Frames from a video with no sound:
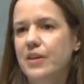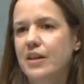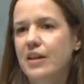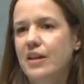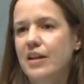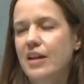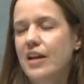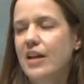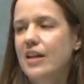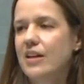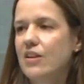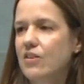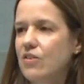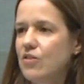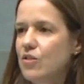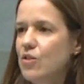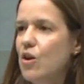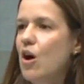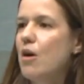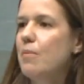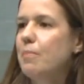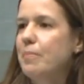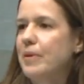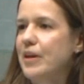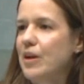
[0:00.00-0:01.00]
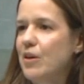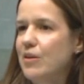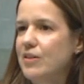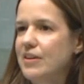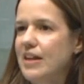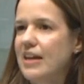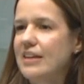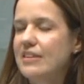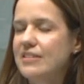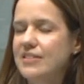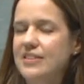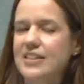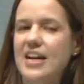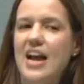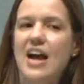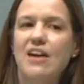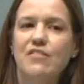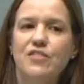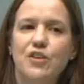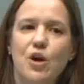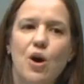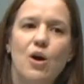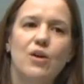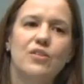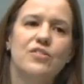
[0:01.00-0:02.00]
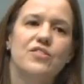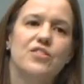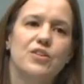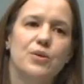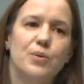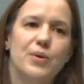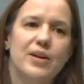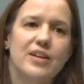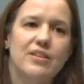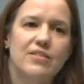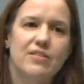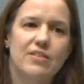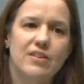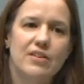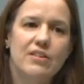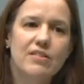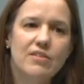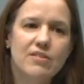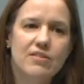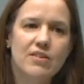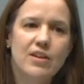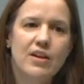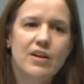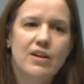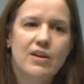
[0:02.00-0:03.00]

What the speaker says: It is not beyond us to have consequences